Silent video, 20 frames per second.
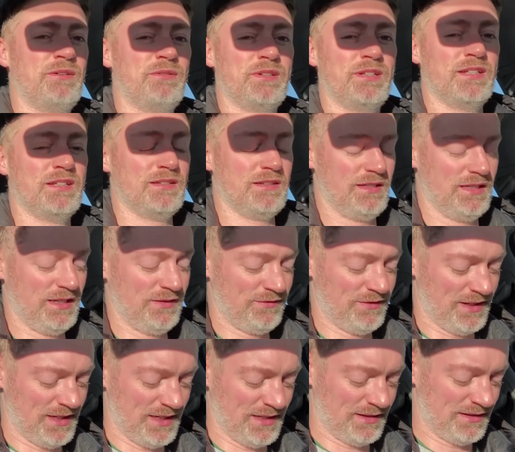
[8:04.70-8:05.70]
And if
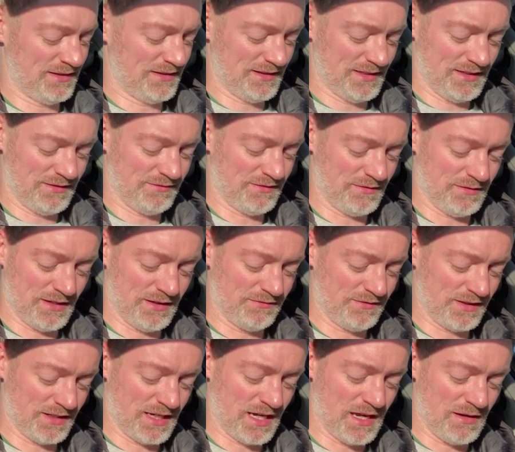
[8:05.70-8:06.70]
I
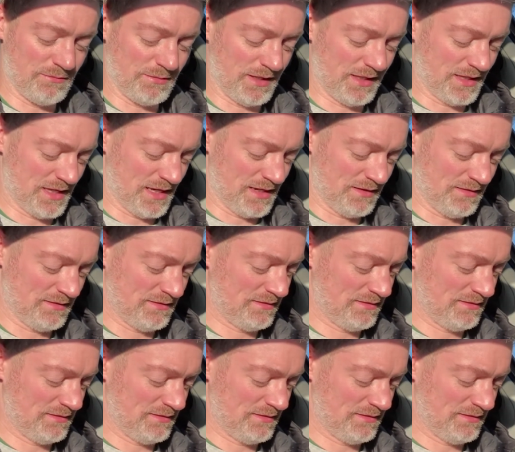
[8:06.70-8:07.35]
can't be, then